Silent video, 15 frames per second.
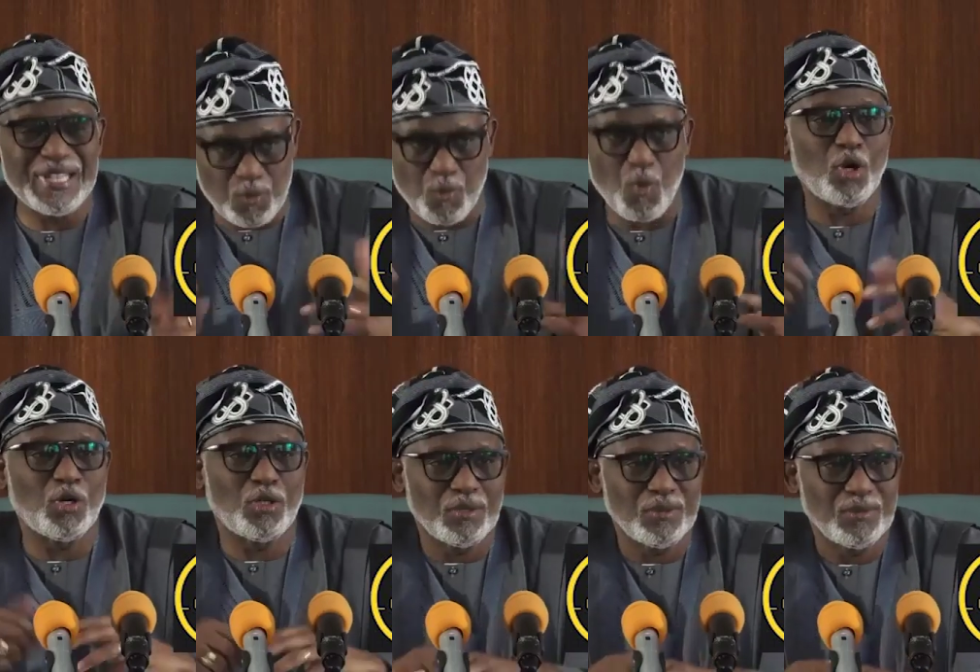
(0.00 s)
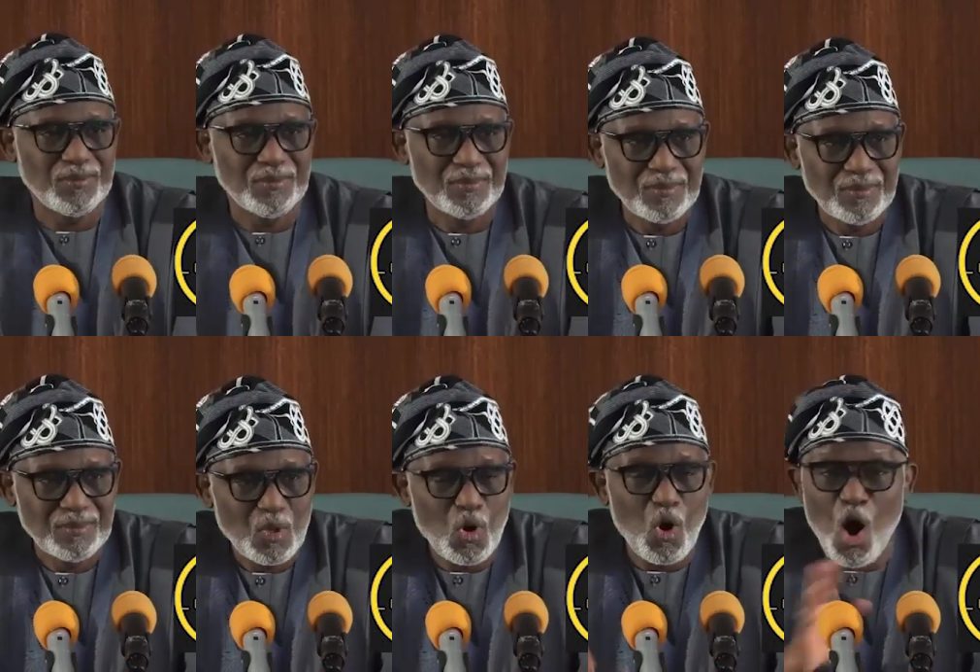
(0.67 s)
in the world.
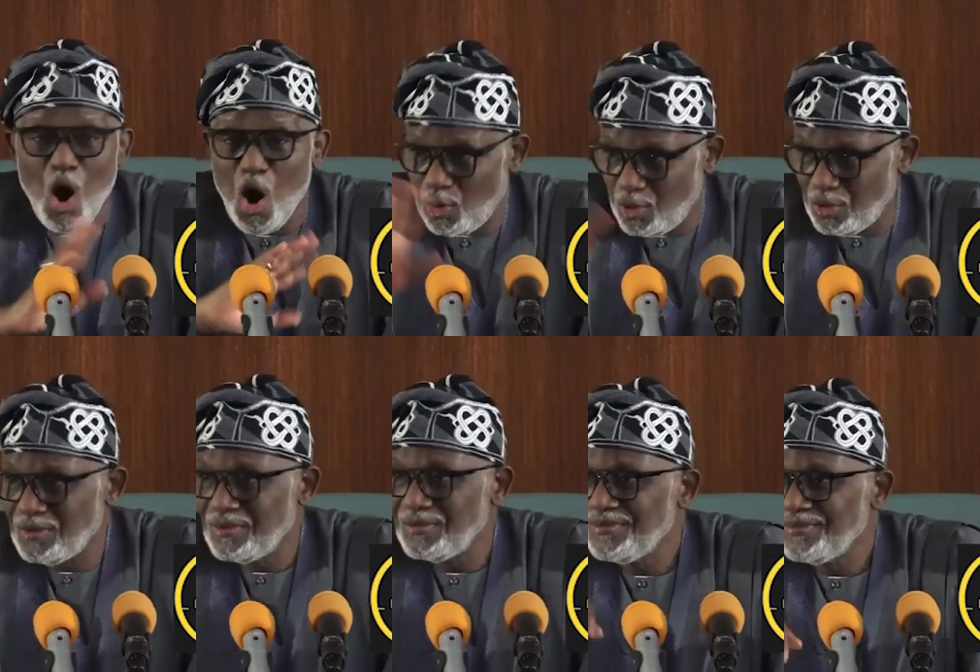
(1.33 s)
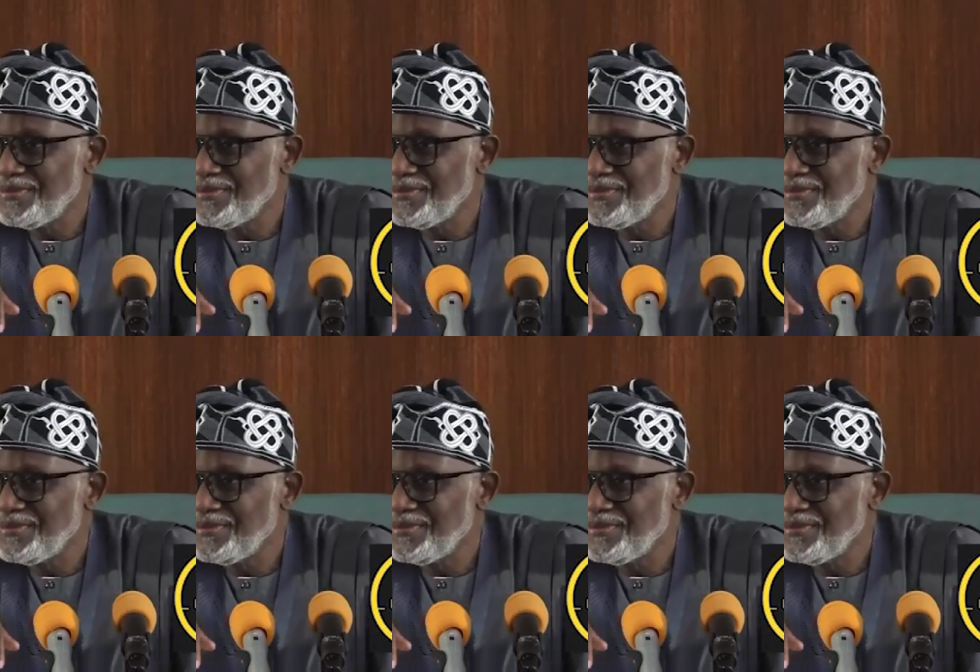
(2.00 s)
All.